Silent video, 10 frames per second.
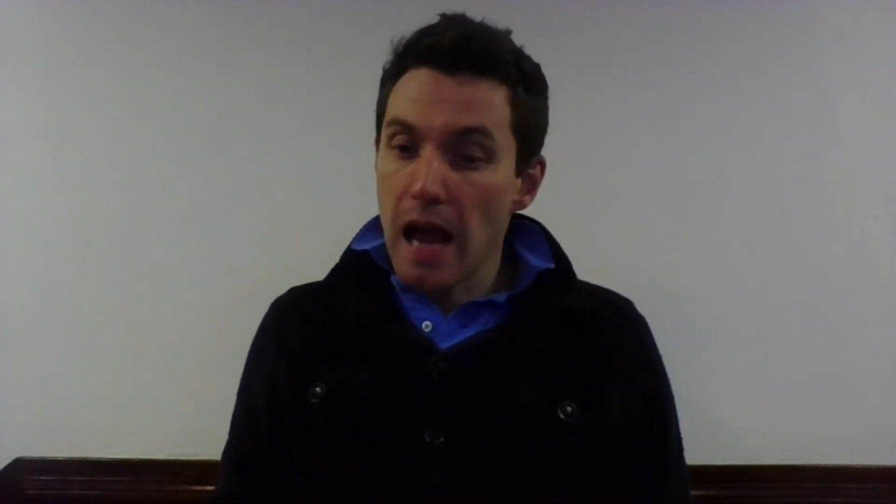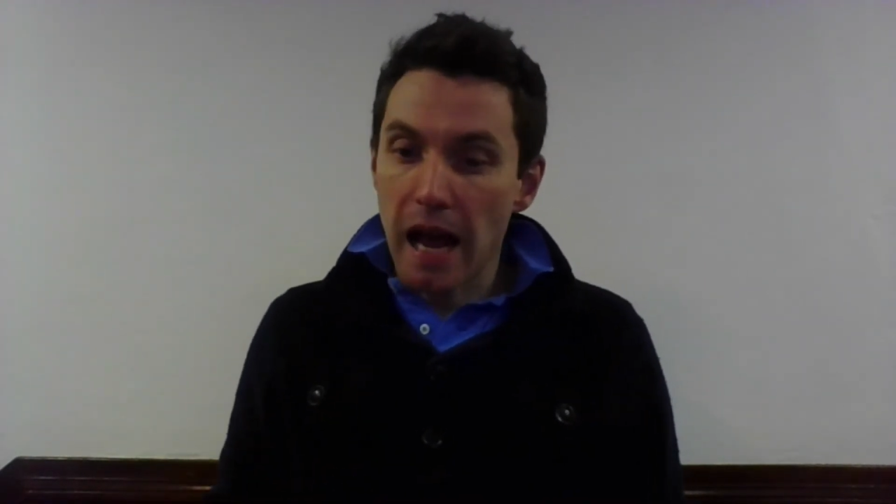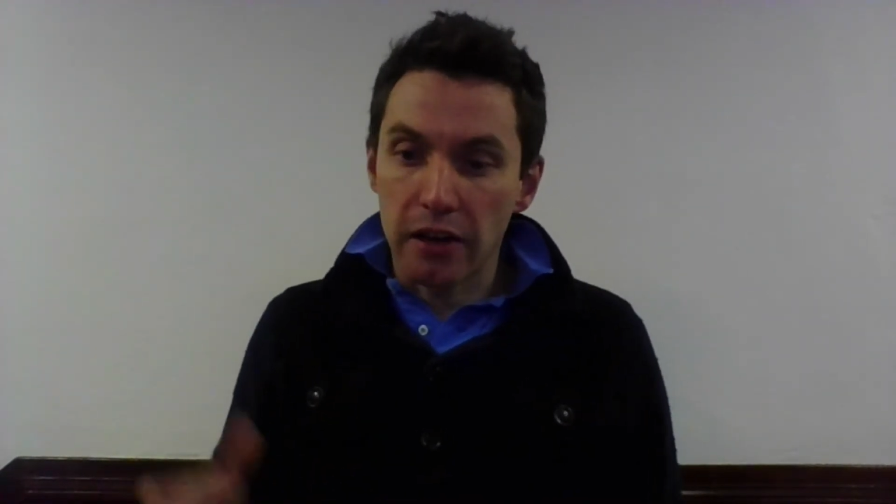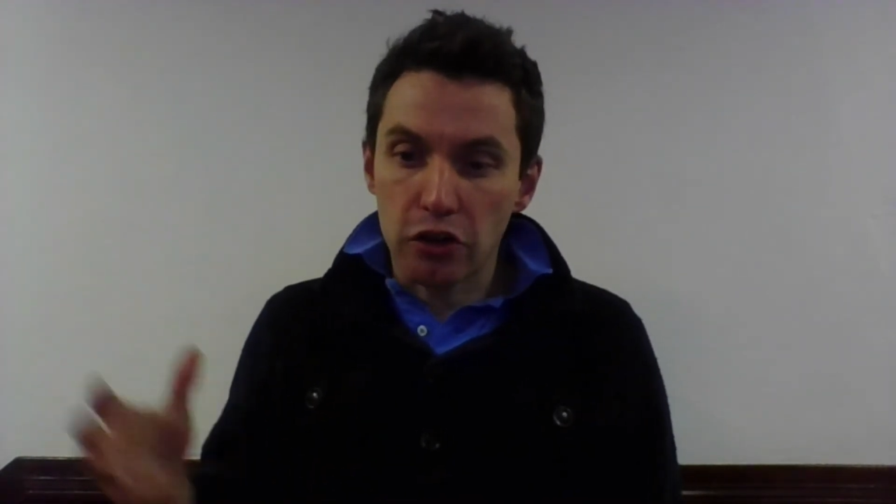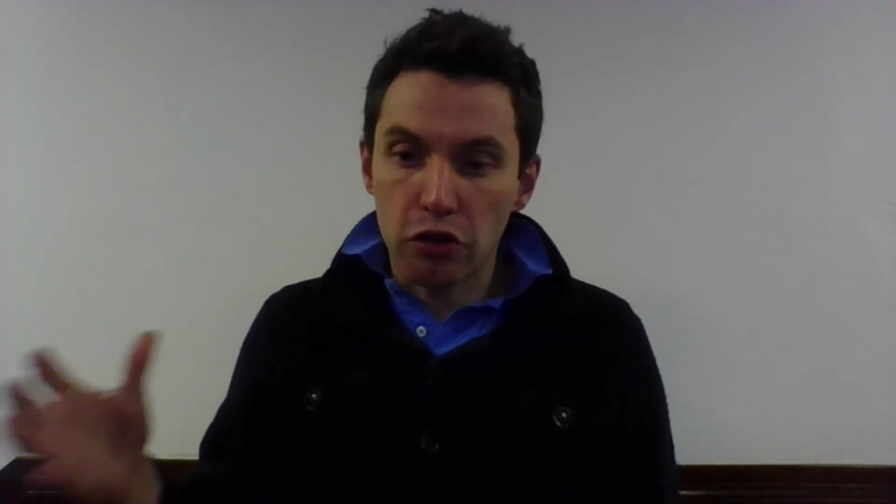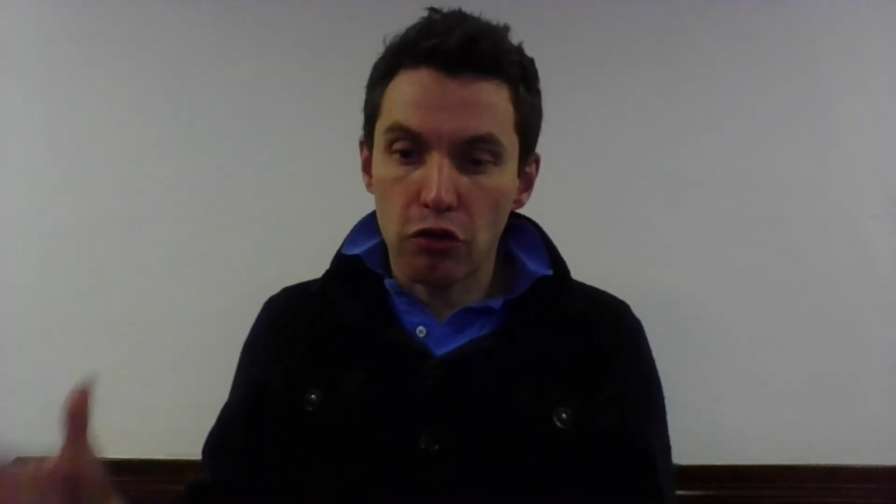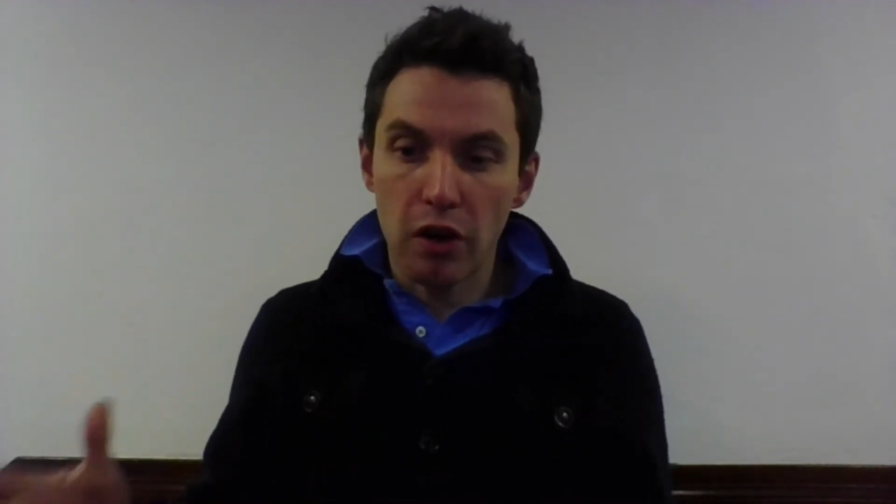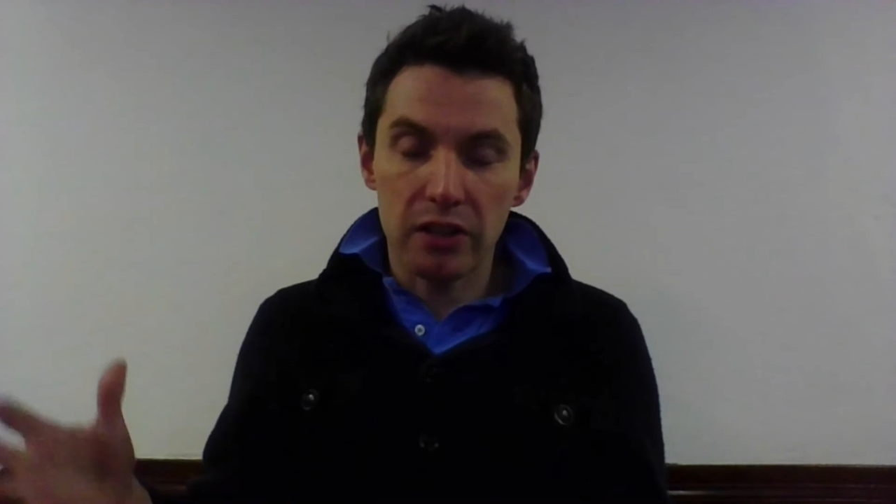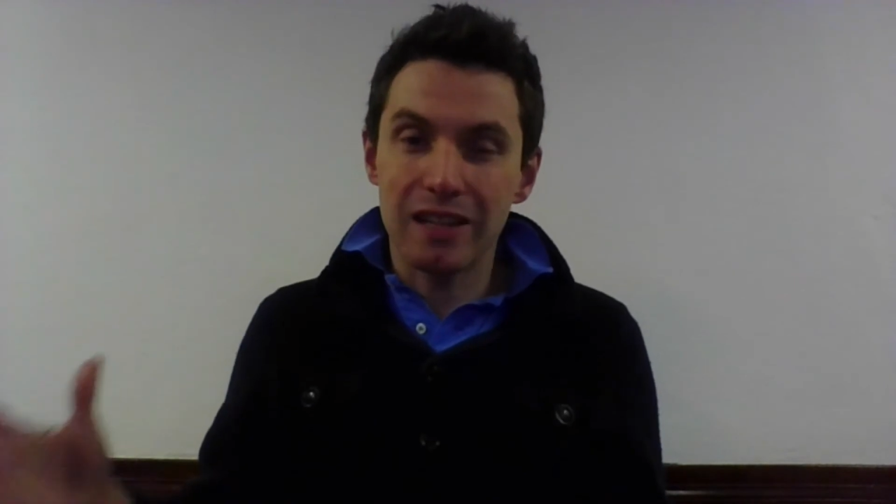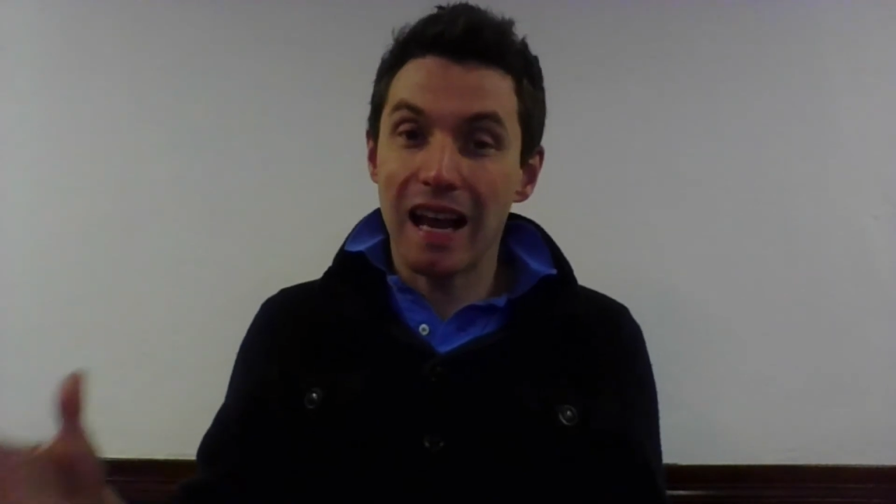and
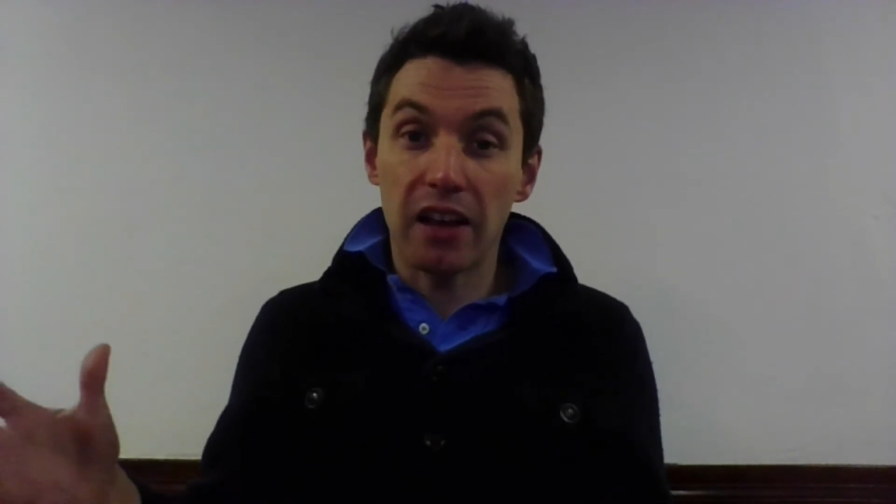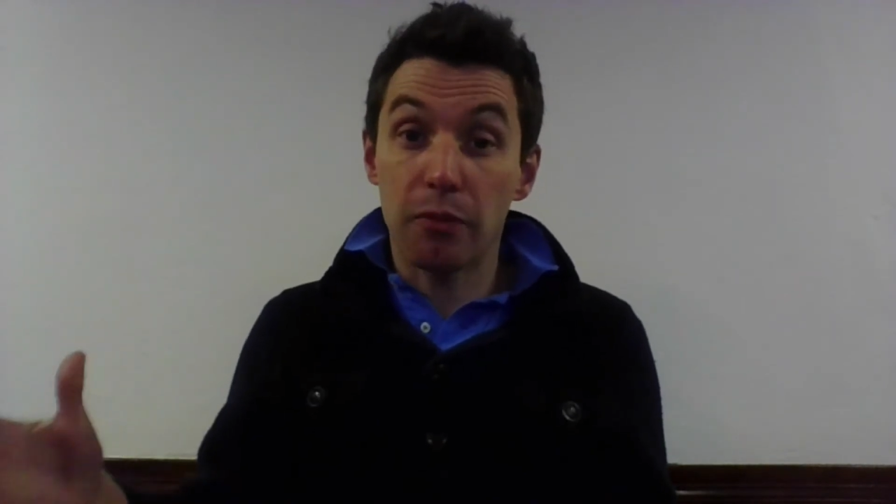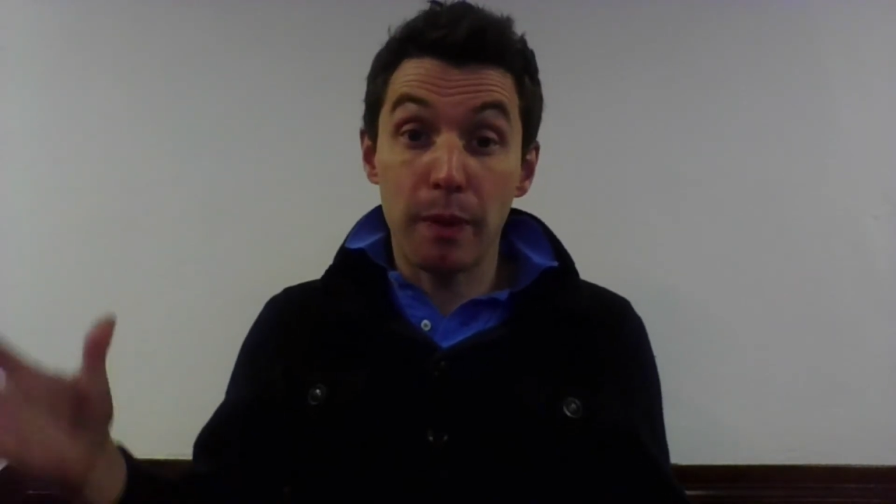Christ has